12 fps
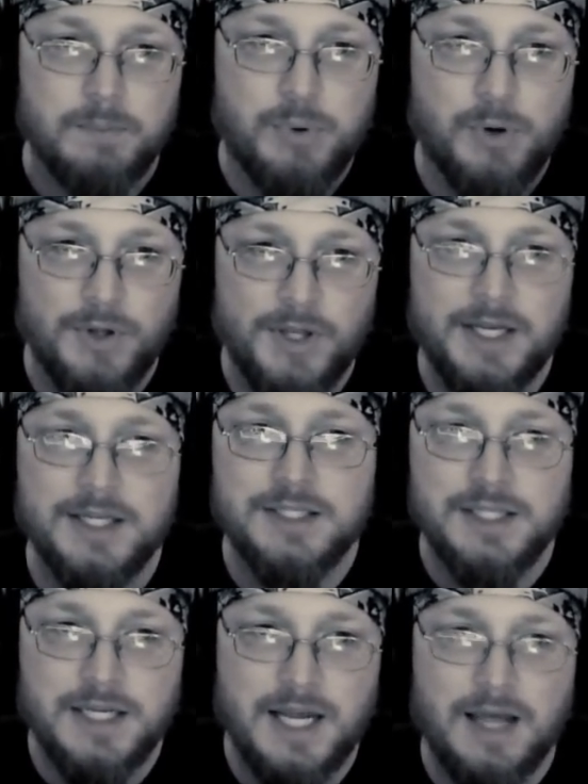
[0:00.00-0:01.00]
pulling it
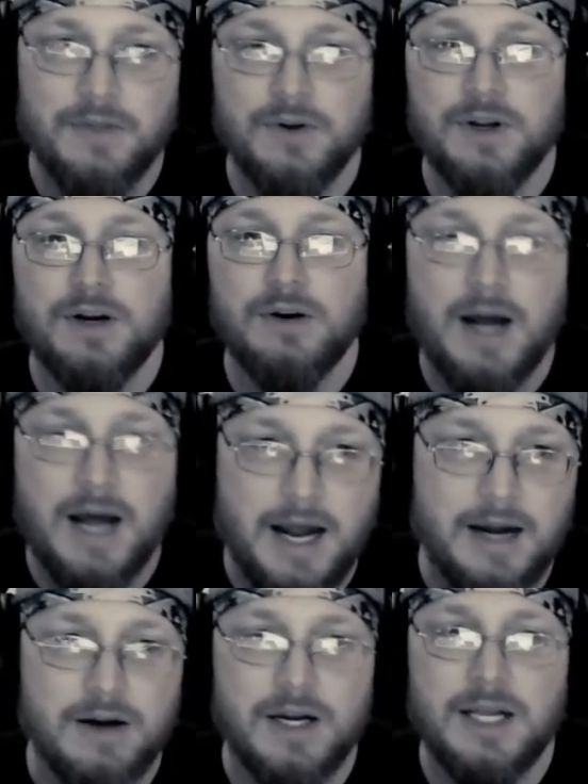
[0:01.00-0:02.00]
together,
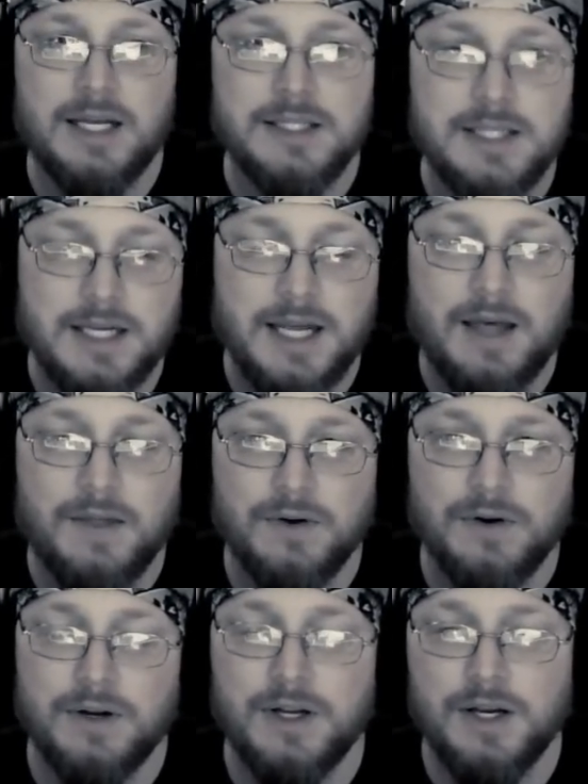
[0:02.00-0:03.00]
ironing it
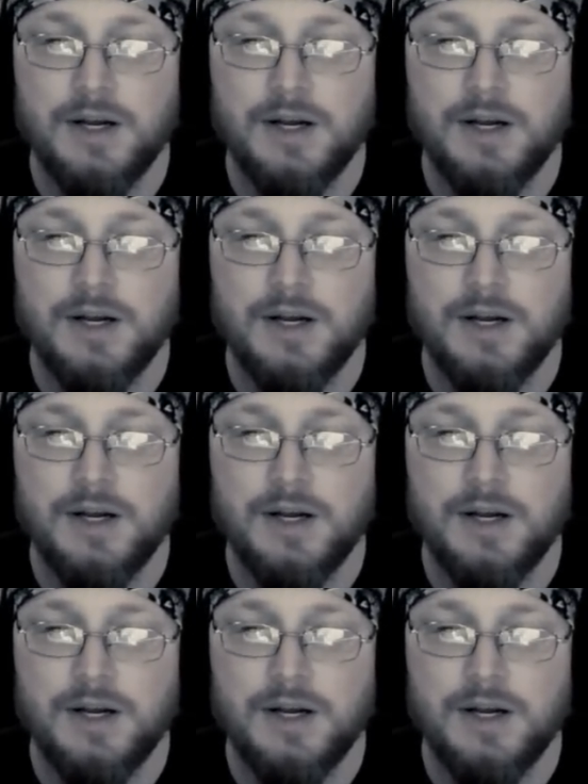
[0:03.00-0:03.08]
together,